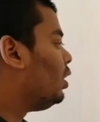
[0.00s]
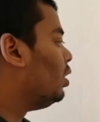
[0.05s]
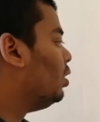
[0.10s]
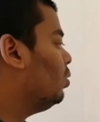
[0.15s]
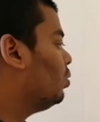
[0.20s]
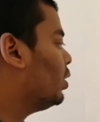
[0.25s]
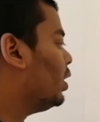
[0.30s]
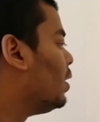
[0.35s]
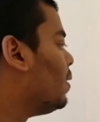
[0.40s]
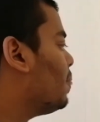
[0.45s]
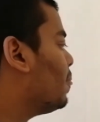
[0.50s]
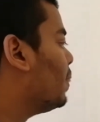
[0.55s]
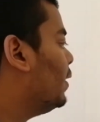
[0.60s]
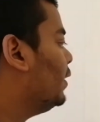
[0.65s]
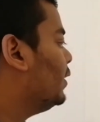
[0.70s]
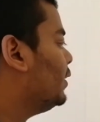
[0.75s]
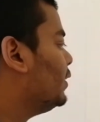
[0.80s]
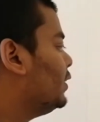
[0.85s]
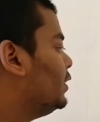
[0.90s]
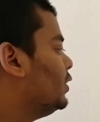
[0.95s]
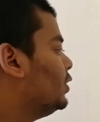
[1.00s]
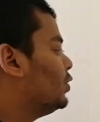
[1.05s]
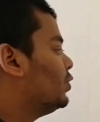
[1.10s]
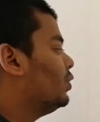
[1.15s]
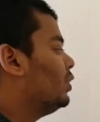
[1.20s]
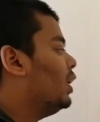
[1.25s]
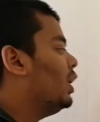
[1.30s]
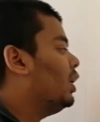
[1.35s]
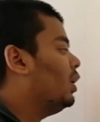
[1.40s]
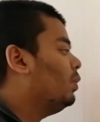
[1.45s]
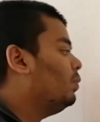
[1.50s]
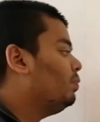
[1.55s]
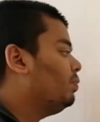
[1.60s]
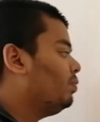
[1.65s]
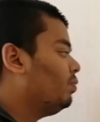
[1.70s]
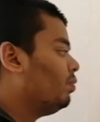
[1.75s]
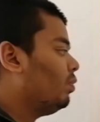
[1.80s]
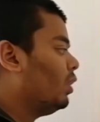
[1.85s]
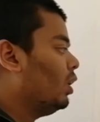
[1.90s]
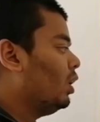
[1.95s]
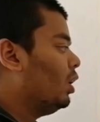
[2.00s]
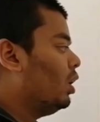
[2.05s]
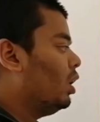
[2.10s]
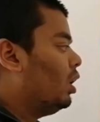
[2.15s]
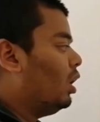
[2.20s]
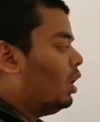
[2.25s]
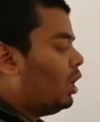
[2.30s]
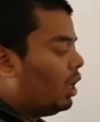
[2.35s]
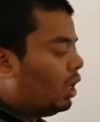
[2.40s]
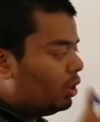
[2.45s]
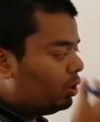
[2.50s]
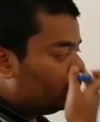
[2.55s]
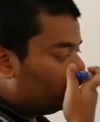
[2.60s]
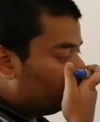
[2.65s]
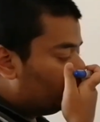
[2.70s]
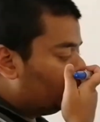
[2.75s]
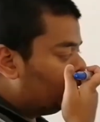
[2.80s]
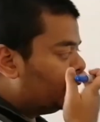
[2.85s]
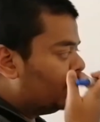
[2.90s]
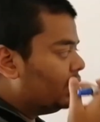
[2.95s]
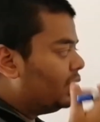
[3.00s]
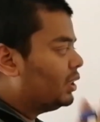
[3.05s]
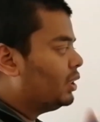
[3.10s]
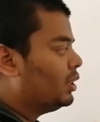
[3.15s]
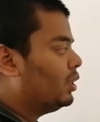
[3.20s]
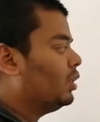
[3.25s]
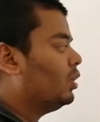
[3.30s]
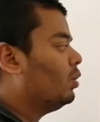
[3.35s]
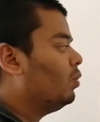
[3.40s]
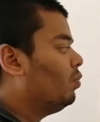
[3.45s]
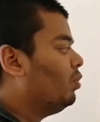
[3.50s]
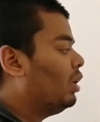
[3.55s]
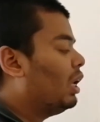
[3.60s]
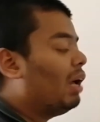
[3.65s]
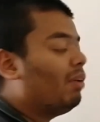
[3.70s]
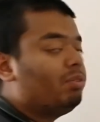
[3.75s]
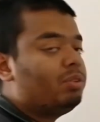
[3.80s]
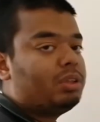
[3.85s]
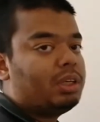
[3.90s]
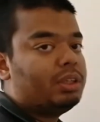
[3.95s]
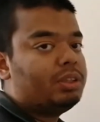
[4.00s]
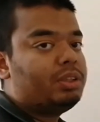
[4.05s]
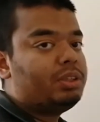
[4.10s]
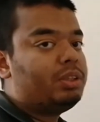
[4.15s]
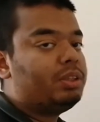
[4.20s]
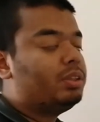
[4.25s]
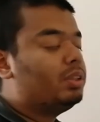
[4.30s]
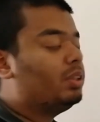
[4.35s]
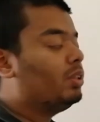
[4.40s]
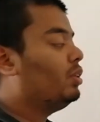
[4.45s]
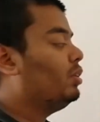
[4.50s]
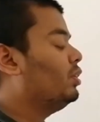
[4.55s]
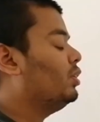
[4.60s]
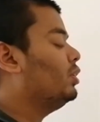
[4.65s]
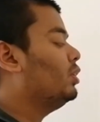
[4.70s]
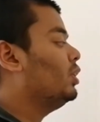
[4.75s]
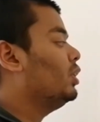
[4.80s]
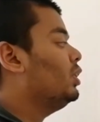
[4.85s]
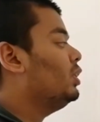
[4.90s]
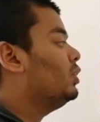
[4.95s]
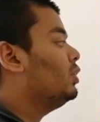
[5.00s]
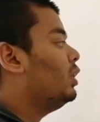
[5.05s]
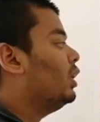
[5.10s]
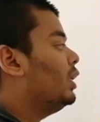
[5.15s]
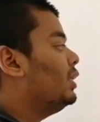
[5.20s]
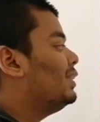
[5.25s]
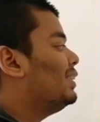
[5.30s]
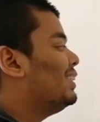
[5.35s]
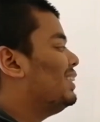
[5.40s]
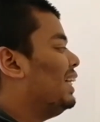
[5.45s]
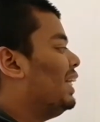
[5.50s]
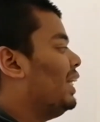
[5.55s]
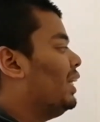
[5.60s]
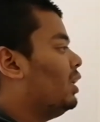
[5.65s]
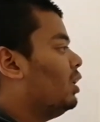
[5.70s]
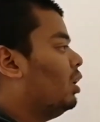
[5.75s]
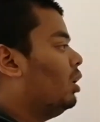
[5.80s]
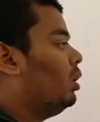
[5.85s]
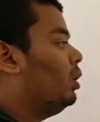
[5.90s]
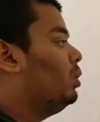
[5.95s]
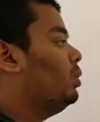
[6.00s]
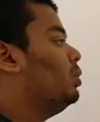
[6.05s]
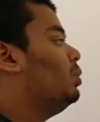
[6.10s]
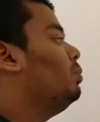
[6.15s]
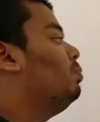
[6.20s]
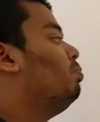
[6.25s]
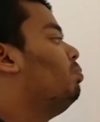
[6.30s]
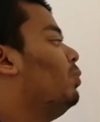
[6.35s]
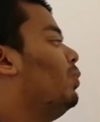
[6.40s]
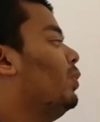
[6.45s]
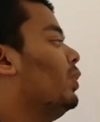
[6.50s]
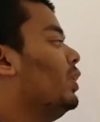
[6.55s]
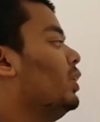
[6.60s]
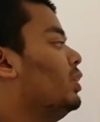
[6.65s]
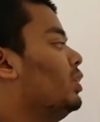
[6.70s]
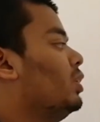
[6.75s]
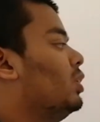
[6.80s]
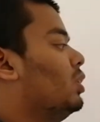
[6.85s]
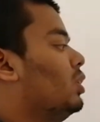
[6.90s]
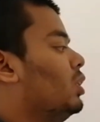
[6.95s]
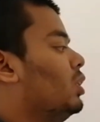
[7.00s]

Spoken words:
Okay, so now to do this, we'll have to consider certain things. Let's take another point.